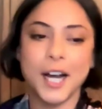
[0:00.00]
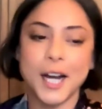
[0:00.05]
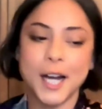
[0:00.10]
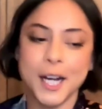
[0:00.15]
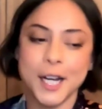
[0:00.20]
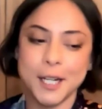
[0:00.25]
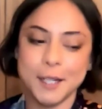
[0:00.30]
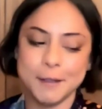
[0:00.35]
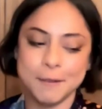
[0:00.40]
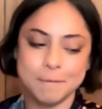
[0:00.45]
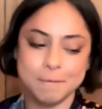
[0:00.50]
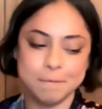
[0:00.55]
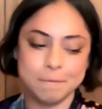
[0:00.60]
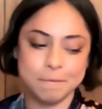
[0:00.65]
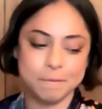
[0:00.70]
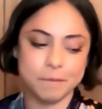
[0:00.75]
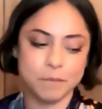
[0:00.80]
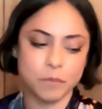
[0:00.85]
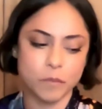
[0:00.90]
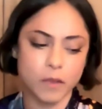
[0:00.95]

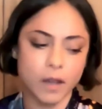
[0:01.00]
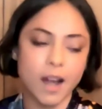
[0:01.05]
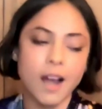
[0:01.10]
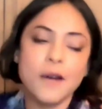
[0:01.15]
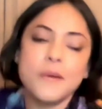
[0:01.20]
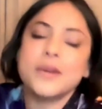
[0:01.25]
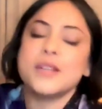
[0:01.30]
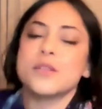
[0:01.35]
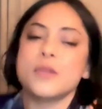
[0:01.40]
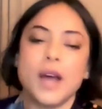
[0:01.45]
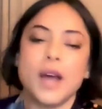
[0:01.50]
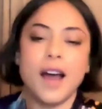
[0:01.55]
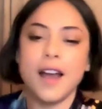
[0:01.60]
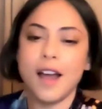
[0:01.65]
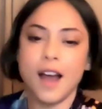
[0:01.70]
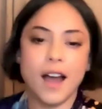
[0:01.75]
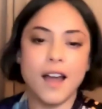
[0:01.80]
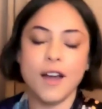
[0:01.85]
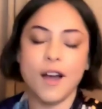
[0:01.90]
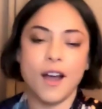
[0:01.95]
I
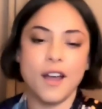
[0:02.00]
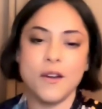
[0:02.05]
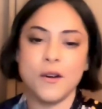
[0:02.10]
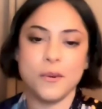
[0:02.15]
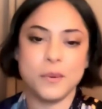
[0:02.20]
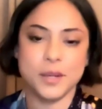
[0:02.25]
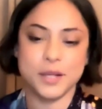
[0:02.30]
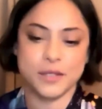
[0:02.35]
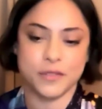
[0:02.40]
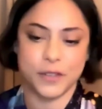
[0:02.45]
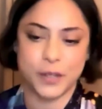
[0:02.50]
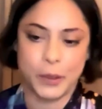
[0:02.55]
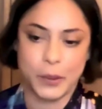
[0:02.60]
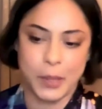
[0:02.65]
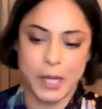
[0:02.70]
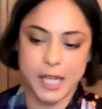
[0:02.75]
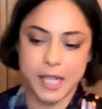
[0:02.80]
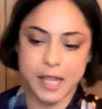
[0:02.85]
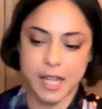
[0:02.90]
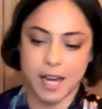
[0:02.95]
always feel
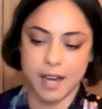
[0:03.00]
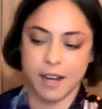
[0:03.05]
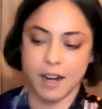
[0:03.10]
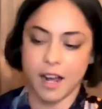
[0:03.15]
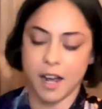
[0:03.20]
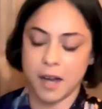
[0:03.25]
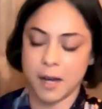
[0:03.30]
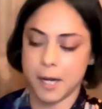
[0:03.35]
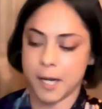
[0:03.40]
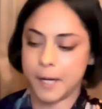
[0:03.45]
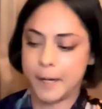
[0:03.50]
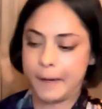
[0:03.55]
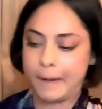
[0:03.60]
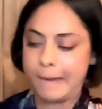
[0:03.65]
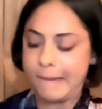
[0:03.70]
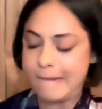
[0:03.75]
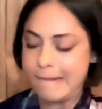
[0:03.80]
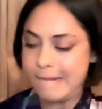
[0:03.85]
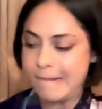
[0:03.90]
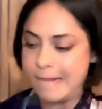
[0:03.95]
like
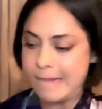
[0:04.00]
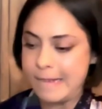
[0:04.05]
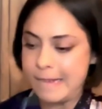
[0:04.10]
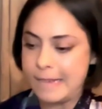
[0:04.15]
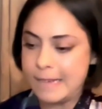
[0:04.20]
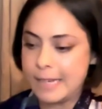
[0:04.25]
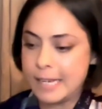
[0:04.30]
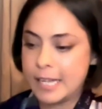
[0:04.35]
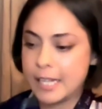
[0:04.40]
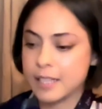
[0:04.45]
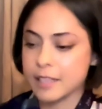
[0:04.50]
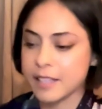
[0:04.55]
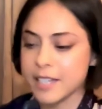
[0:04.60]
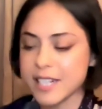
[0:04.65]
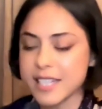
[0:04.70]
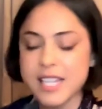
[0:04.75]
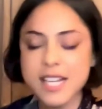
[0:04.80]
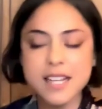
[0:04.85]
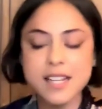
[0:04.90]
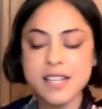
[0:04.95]
that.
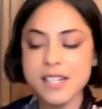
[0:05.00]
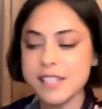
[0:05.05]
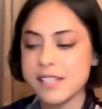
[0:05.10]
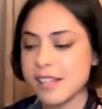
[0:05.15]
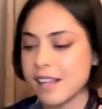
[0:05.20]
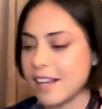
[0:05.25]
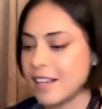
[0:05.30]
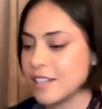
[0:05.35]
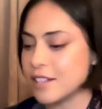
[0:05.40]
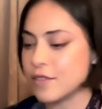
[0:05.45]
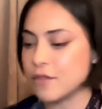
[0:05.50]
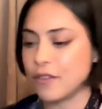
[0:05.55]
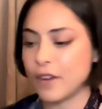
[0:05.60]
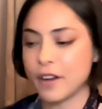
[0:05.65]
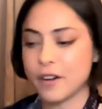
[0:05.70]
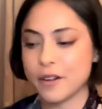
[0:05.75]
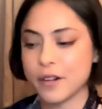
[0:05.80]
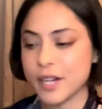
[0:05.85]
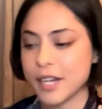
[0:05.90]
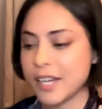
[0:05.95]
Lisa is
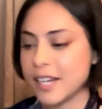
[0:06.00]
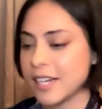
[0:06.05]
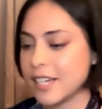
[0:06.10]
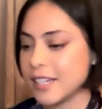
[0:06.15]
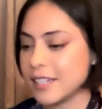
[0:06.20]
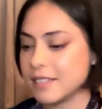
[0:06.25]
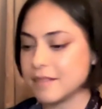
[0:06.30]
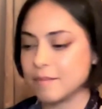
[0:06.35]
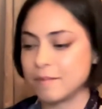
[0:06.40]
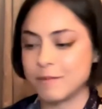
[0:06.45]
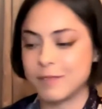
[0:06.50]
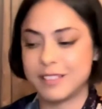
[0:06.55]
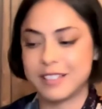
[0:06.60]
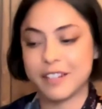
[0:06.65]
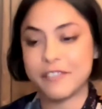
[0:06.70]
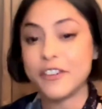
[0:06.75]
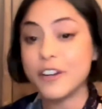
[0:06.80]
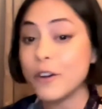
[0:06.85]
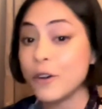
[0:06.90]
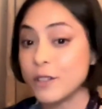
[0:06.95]
very
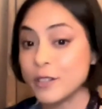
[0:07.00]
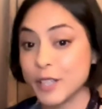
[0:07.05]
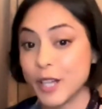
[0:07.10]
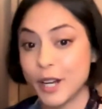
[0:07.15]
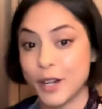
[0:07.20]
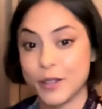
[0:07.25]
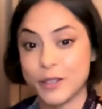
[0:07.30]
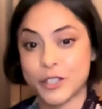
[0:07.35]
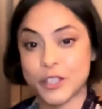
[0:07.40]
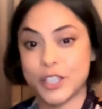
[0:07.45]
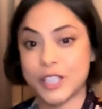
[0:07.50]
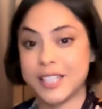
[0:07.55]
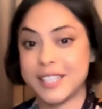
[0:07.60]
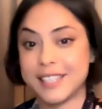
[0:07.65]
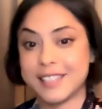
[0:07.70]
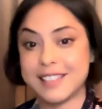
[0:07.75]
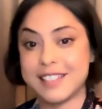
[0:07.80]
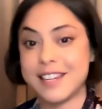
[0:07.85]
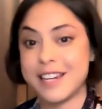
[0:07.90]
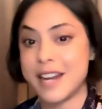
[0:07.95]
difficult though. She
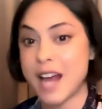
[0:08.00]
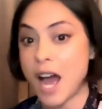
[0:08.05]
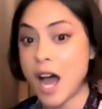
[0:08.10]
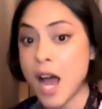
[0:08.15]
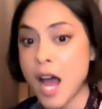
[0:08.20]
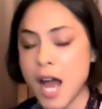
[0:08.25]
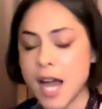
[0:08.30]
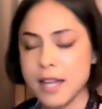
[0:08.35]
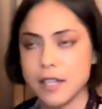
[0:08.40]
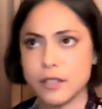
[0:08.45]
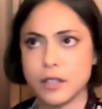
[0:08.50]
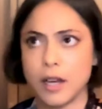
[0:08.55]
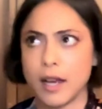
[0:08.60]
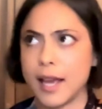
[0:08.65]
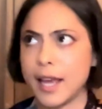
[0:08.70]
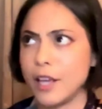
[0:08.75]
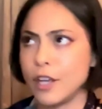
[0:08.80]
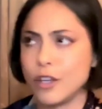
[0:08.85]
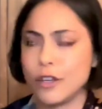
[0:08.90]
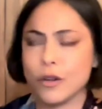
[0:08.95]
is not
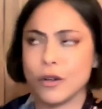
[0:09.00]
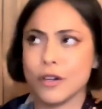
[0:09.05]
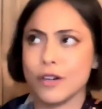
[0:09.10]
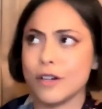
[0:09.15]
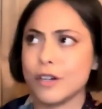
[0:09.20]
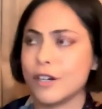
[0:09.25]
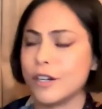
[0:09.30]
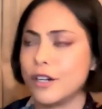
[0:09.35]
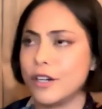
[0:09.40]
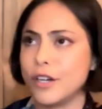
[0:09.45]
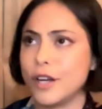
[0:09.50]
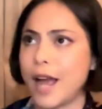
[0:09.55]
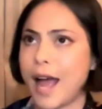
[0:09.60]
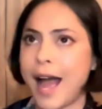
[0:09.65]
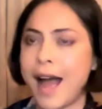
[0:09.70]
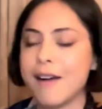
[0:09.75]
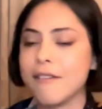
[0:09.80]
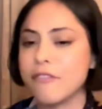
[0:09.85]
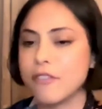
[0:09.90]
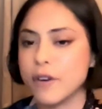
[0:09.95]
your
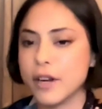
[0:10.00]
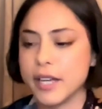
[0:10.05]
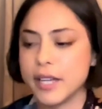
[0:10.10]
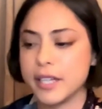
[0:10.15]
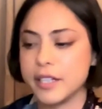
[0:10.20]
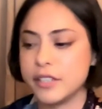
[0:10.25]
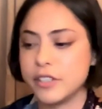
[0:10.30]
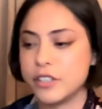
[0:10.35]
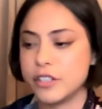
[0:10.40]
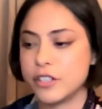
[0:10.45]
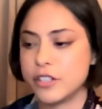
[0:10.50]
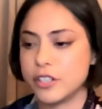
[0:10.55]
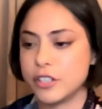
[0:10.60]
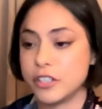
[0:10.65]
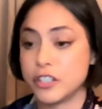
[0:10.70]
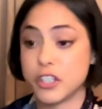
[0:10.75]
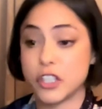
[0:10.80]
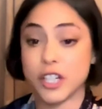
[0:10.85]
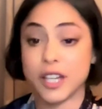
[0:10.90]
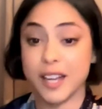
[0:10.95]
average
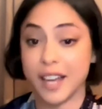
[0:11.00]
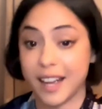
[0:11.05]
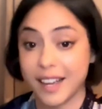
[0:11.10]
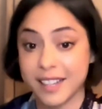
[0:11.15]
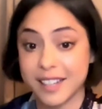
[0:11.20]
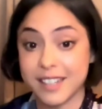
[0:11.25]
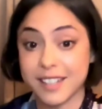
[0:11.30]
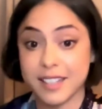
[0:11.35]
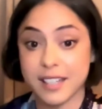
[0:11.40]
chick.